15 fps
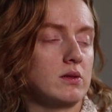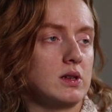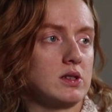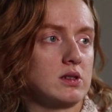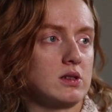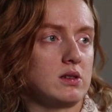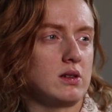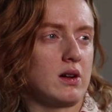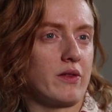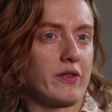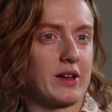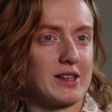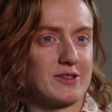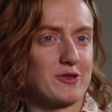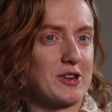which I
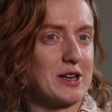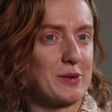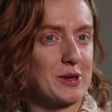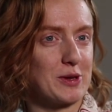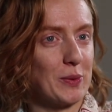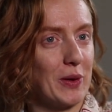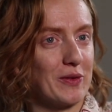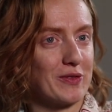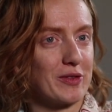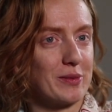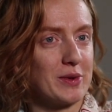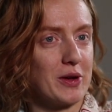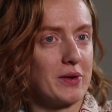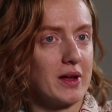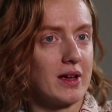think is really what you want
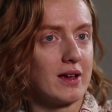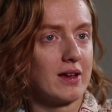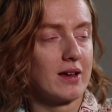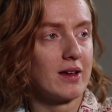from uni.